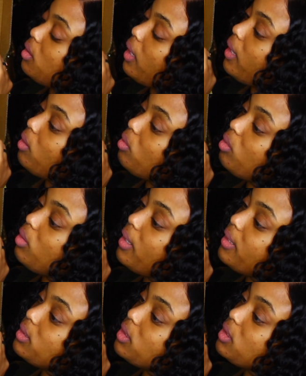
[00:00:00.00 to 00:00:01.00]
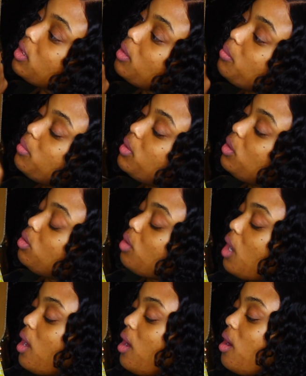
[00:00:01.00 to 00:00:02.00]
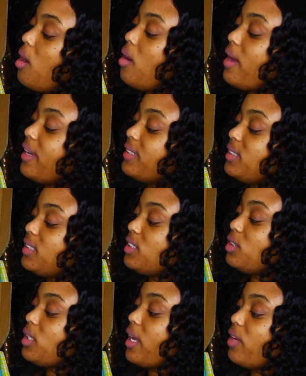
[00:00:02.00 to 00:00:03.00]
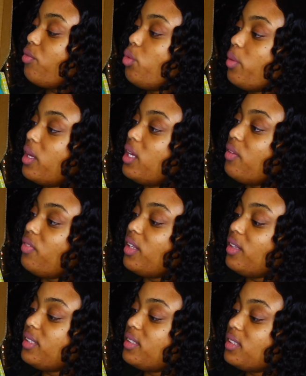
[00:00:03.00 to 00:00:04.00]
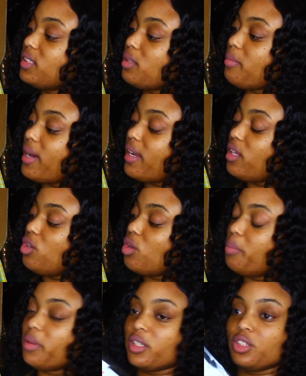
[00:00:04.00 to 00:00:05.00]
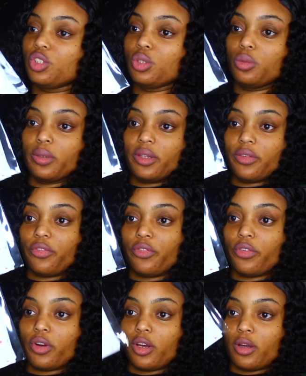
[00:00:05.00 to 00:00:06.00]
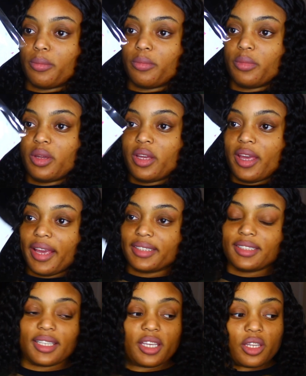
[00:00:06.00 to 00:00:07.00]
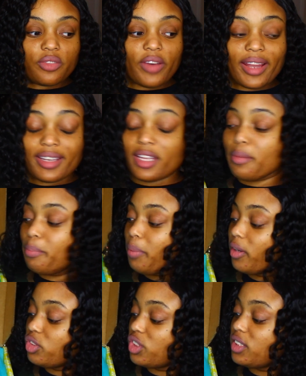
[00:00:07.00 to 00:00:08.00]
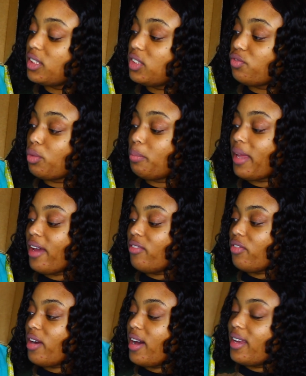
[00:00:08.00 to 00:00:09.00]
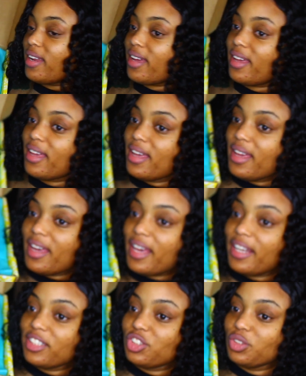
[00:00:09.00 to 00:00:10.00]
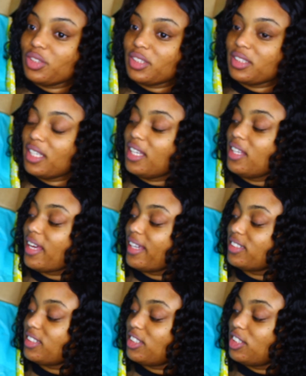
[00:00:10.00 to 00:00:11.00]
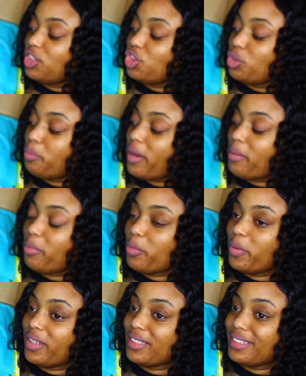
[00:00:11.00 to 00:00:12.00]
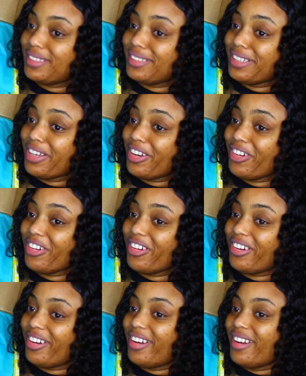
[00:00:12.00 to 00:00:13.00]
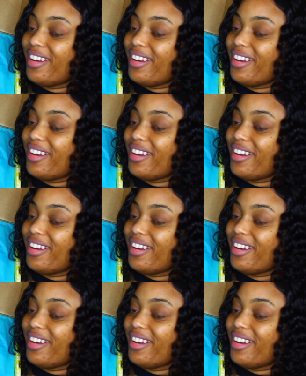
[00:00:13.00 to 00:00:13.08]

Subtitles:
I don't know, like some little, oh, I guess this is like if you were gifting this to somebody, you can put the two in the from as a gift. I did purchase this for Black Friday, and as you see, it has the tissue paper with the sticker